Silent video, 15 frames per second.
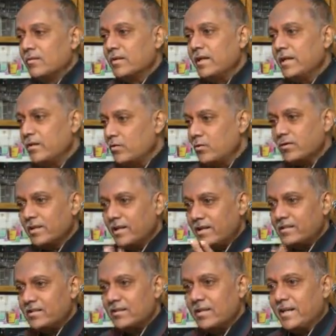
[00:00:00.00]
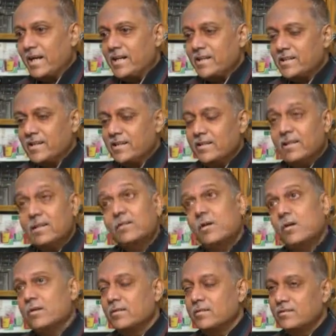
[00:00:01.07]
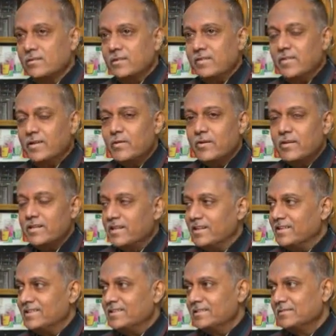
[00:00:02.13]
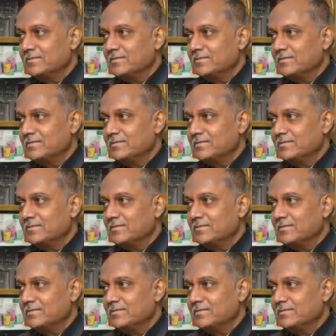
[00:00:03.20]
So he took the rest of the cash and he went to Rishikesh.